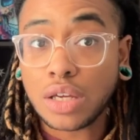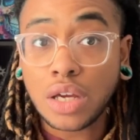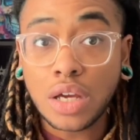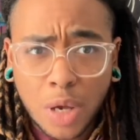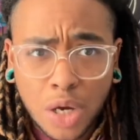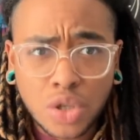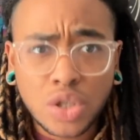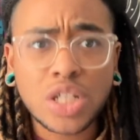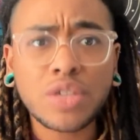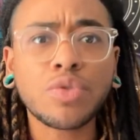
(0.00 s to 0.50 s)

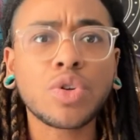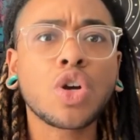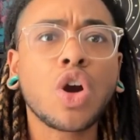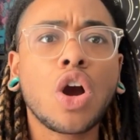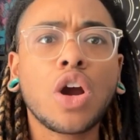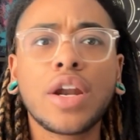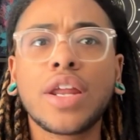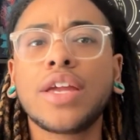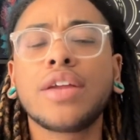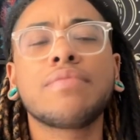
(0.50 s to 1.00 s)
especially
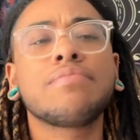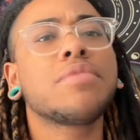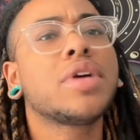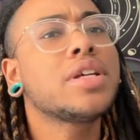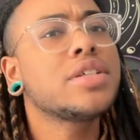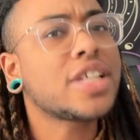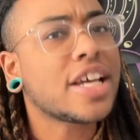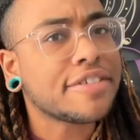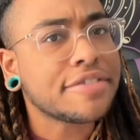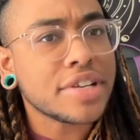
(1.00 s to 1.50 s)
regarding
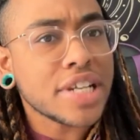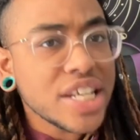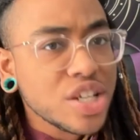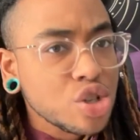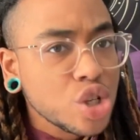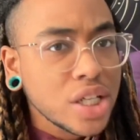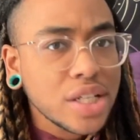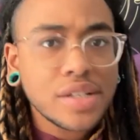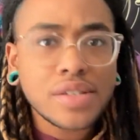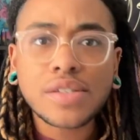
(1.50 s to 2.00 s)

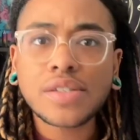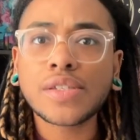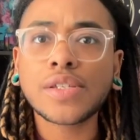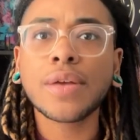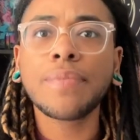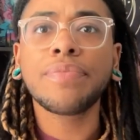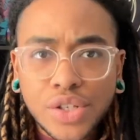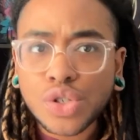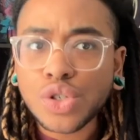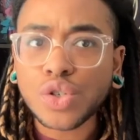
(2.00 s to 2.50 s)
definitions,
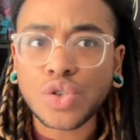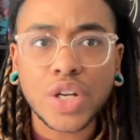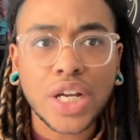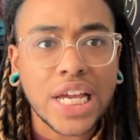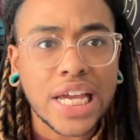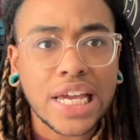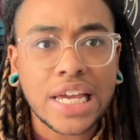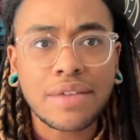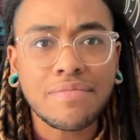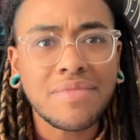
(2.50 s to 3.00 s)

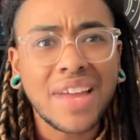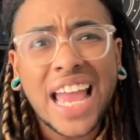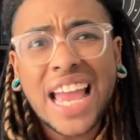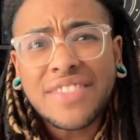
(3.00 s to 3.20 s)
history,